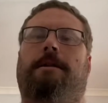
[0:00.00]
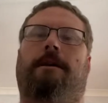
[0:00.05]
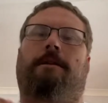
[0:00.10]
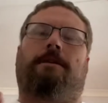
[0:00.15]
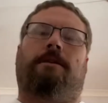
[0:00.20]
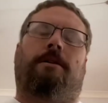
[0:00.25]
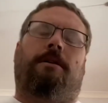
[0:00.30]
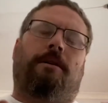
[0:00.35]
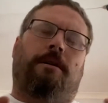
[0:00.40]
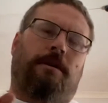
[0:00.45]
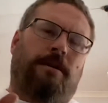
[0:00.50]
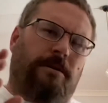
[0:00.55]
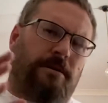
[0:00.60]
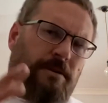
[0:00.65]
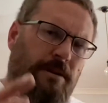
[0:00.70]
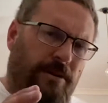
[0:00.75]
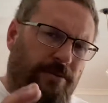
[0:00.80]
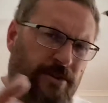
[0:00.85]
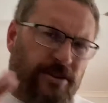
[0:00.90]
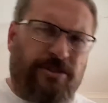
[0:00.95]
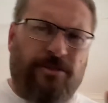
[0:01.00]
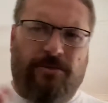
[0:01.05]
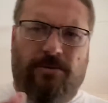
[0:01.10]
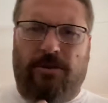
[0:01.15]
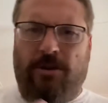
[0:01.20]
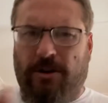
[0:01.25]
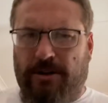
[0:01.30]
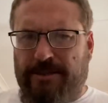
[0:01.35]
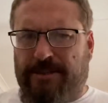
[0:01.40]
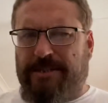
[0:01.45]
the original
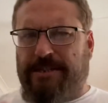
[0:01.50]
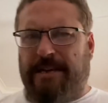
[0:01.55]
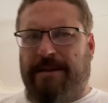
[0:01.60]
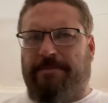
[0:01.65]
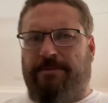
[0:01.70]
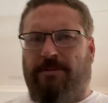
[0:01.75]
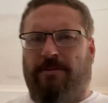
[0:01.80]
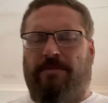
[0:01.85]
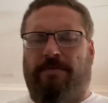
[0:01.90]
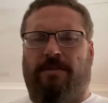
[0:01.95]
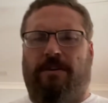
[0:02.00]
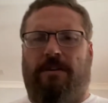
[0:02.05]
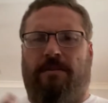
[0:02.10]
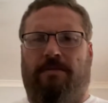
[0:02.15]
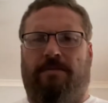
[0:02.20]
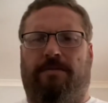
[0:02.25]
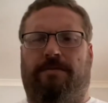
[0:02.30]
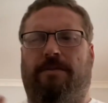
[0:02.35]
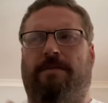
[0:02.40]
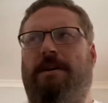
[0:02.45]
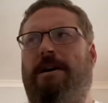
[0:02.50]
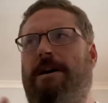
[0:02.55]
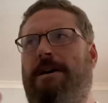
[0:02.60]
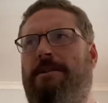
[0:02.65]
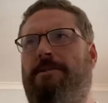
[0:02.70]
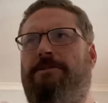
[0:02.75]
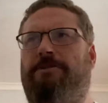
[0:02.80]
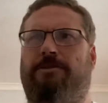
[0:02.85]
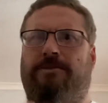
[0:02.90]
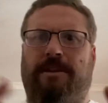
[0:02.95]
concept of
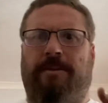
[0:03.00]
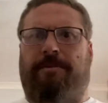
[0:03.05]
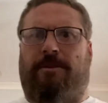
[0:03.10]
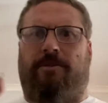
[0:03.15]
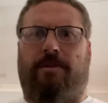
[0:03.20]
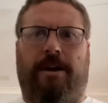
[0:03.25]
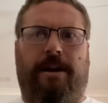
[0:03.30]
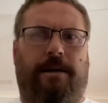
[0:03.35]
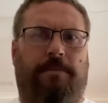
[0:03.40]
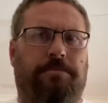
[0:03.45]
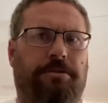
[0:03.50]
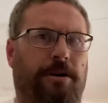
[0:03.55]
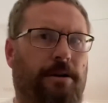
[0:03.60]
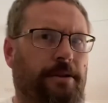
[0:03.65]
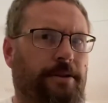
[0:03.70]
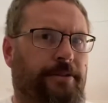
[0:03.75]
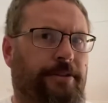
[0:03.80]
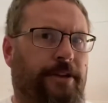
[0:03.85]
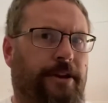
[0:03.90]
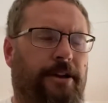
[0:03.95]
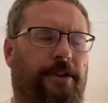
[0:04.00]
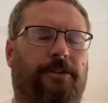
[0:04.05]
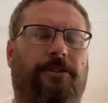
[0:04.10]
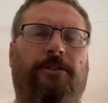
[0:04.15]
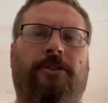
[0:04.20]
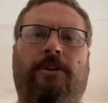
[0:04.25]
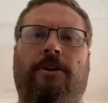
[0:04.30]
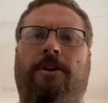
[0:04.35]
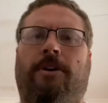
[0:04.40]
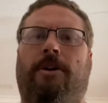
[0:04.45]
democratic politics
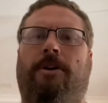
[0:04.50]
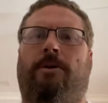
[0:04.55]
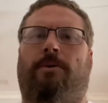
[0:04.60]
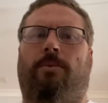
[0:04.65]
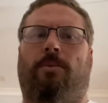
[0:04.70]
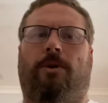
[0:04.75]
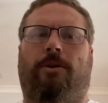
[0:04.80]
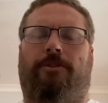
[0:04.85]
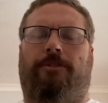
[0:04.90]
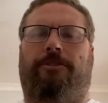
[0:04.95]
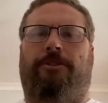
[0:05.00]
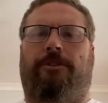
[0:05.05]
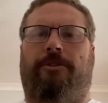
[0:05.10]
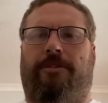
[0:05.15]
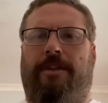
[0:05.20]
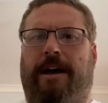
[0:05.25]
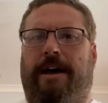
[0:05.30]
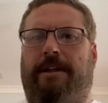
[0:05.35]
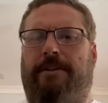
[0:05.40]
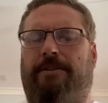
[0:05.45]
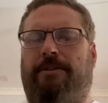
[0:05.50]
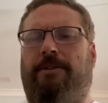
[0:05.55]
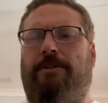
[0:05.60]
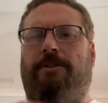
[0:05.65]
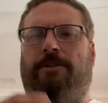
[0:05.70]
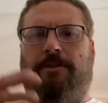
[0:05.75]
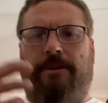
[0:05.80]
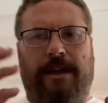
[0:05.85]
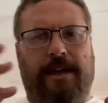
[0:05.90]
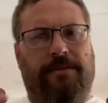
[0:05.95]
was that
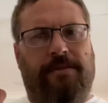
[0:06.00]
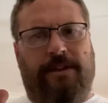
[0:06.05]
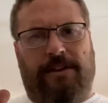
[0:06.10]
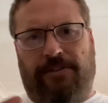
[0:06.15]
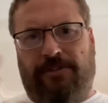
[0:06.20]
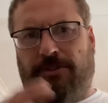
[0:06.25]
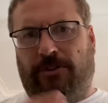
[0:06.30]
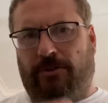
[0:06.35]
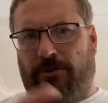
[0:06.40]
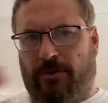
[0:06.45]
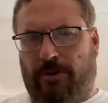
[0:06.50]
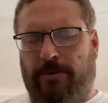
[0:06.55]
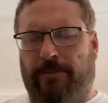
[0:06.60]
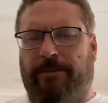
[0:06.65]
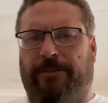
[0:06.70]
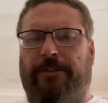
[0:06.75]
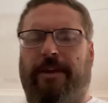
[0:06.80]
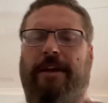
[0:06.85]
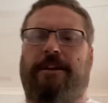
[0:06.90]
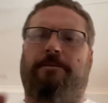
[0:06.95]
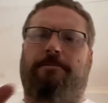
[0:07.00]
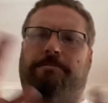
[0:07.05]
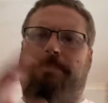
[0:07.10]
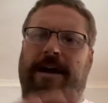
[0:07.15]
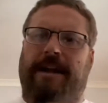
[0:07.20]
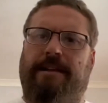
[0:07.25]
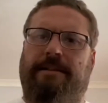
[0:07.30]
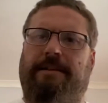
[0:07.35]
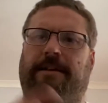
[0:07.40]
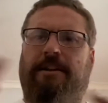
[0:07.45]
you get these two groups, they
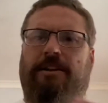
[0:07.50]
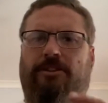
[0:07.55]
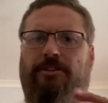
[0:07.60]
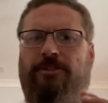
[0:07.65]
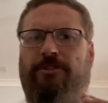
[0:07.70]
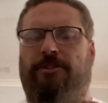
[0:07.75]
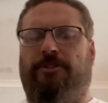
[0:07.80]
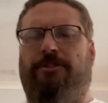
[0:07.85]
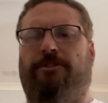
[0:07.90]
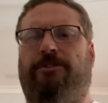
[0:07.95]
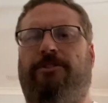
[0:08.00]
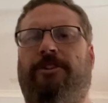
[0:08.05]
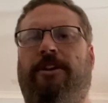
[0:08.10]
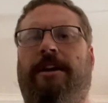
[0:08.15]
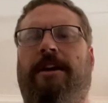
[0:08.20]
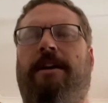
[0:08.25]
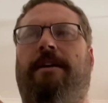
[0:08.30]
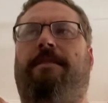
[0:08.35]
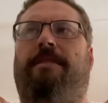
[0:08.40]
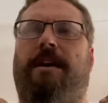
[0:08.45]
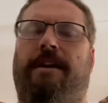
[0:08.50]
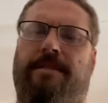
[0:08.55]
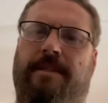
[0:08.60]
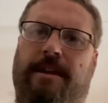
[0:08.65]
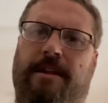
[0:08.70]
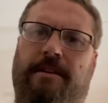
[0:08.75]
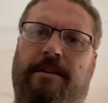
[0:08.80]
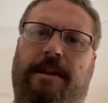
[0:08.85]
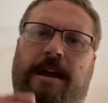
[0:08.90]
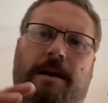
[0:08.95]
debate issues, they
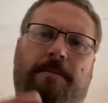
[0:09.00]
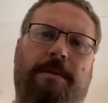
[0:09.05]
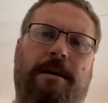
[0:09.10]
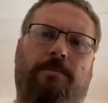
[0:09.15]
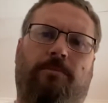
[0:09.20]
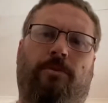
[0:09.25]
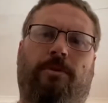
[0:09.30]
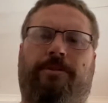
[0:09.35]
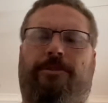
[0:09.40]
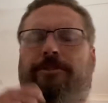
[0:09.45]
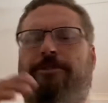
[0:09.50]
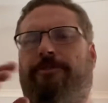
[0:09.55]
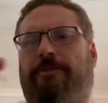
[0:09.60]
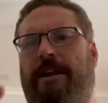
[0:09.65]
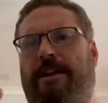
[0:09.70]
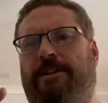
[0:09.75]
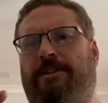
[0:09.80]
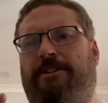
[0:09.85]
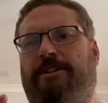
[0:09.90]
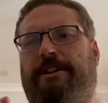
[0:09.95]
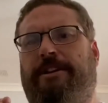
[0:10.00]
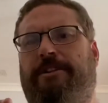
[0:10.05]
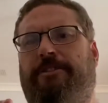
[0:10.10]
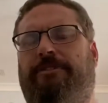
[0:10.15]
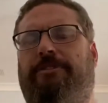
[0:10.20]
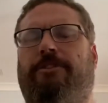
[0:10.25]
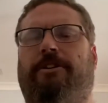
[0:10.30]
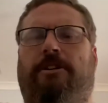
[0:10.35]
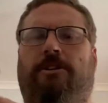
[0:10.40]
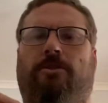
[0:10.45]
then come up with strategies
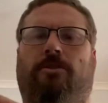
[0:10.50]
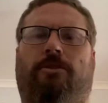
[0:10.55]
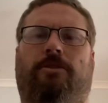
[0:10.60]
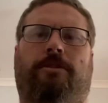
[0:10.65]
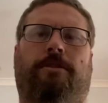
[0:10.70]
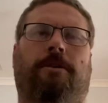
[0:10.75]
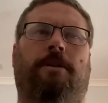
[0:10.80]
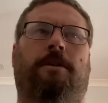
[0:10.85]
that could